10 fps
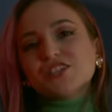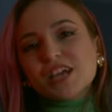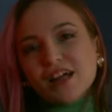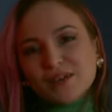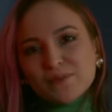
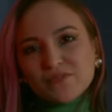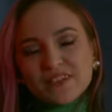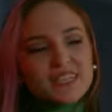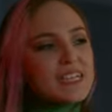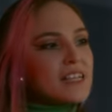Giallo
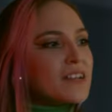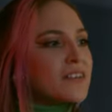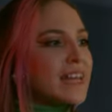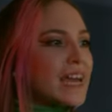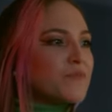movies get
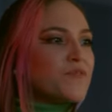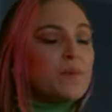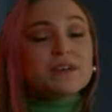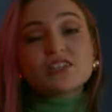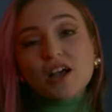their name
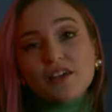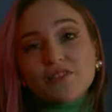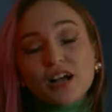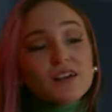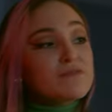from a
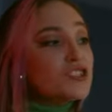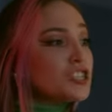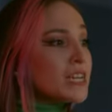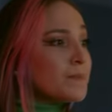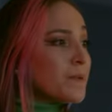genre of
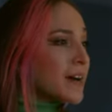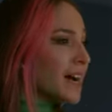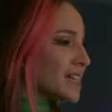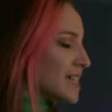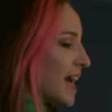cheap
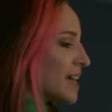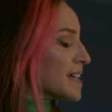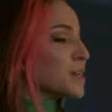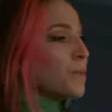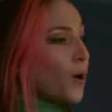
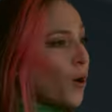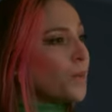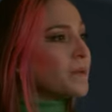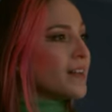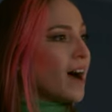Italian
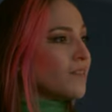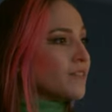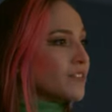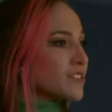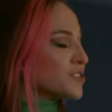pulp
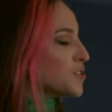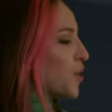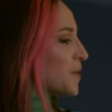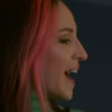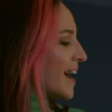novels
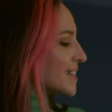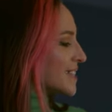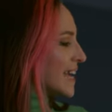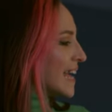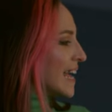known
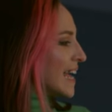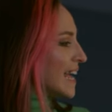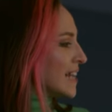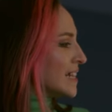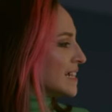as
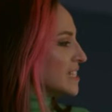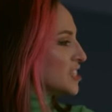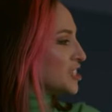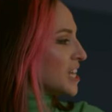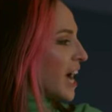Il
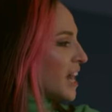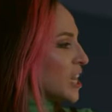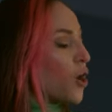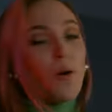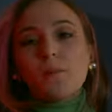
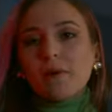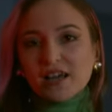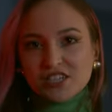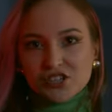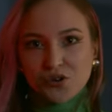Giallo
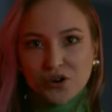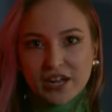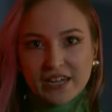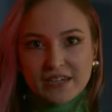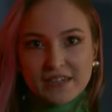Mondadori.